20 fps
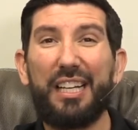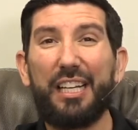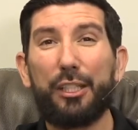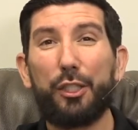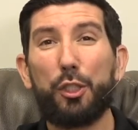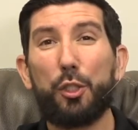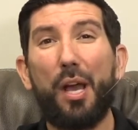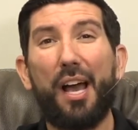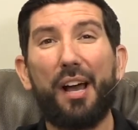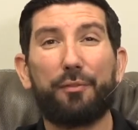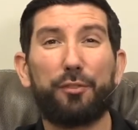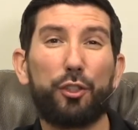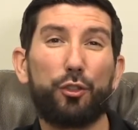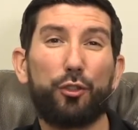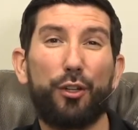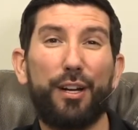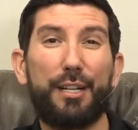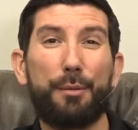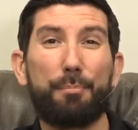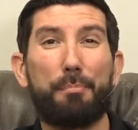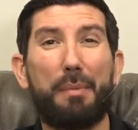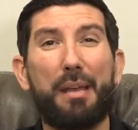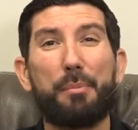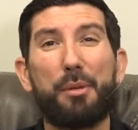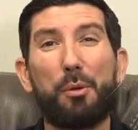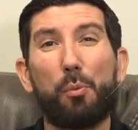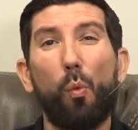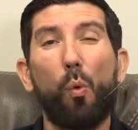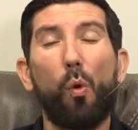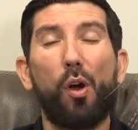you have to train them
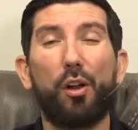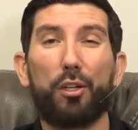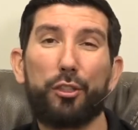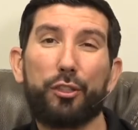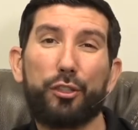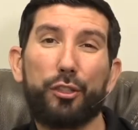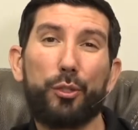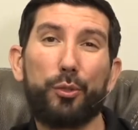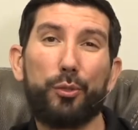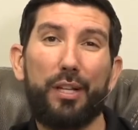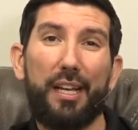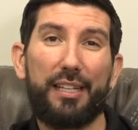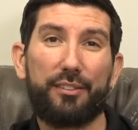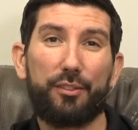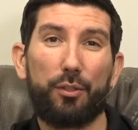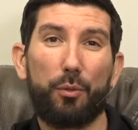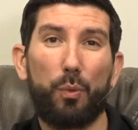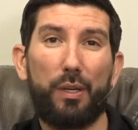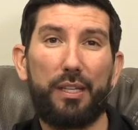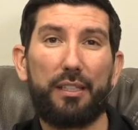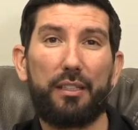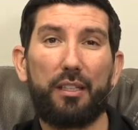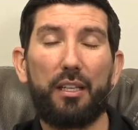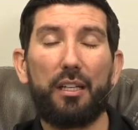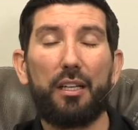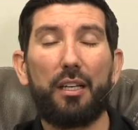maybe 1 or 2 days a week,